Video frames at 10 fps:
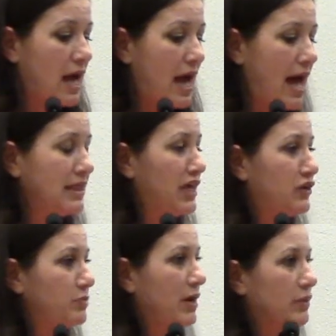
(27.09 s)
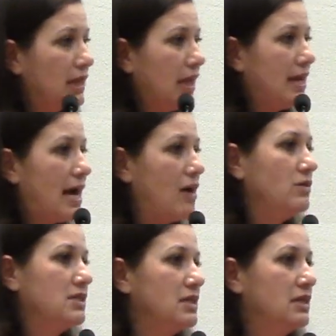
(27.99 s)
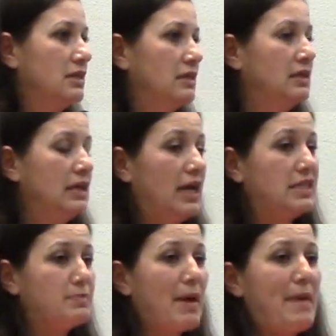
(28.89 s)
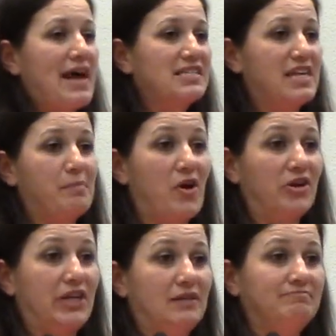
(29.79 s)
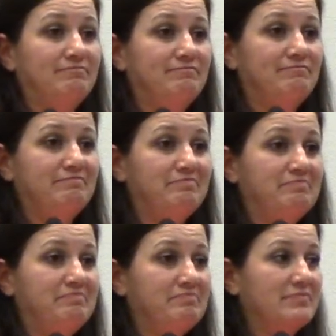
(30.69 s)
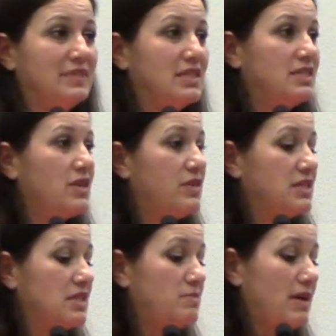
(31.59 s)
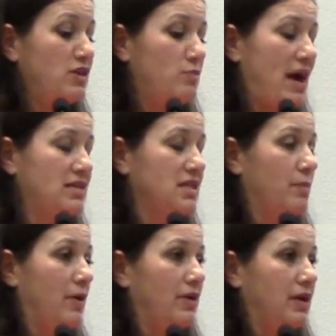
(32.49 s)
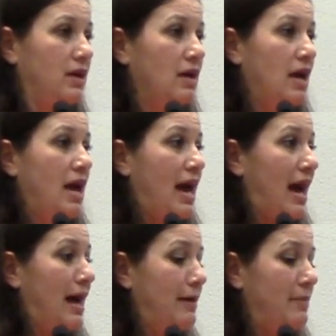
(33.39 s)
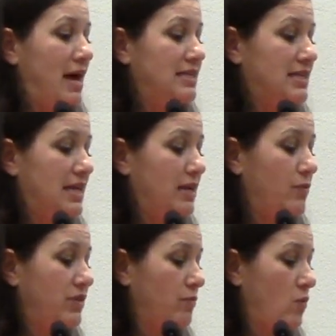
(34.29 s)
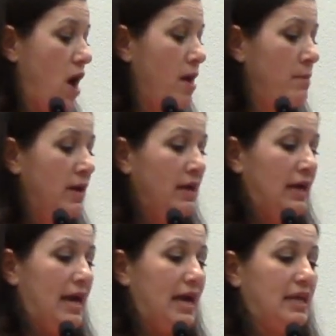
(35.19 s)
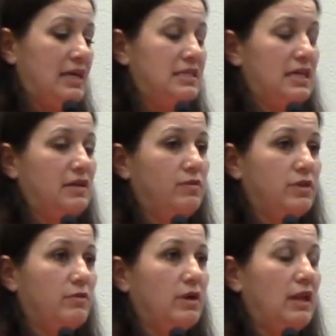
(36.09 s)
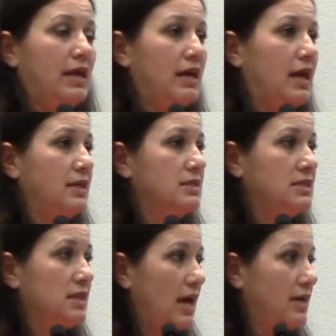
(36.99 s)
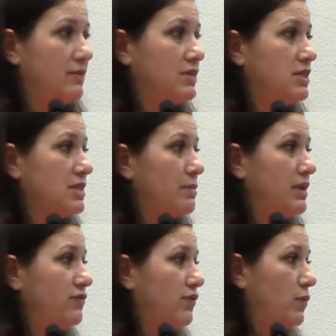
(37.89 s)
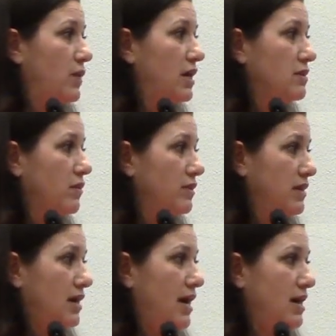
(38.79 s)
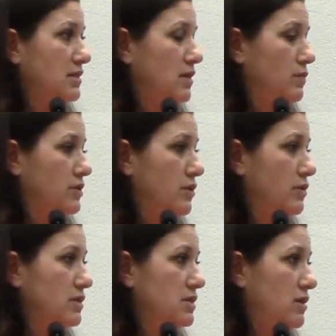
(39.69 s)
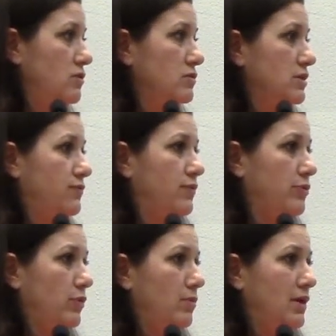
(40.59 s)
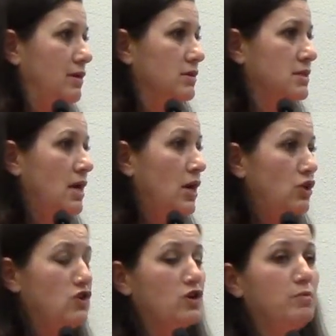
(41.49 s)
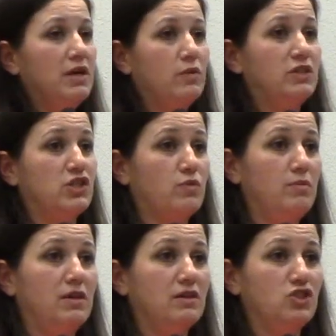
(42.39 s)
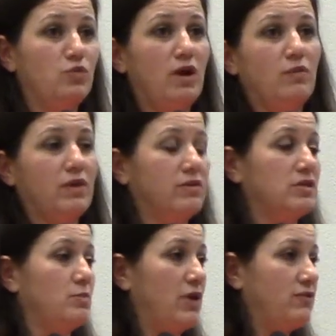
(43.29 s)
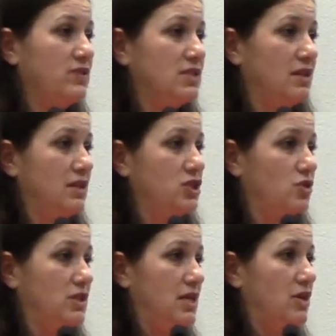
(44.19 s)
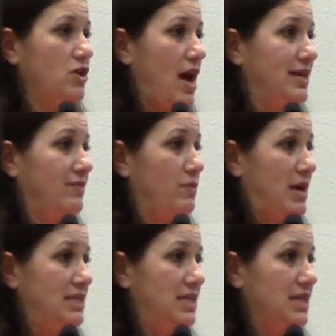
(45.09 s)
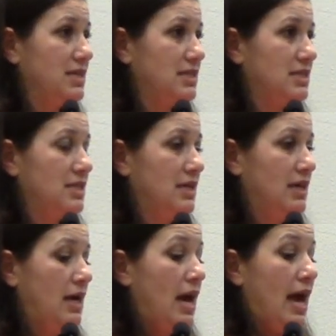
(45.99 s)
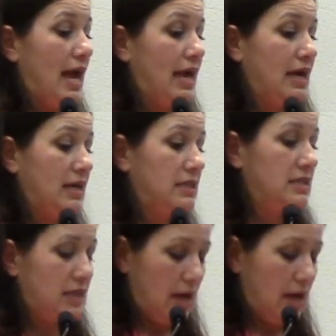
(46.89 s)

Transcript: I love my Velata out. It's my basket party. So this is my new basket party. I send it with a rub, and I send it with a raclette. I give it to somebody for a week. The only thing I ask in return is that you use it for 3 meals. You can pick which 3 meals you want, whether it's a breakfast, a lunch, or a dinner. I give them ideas. And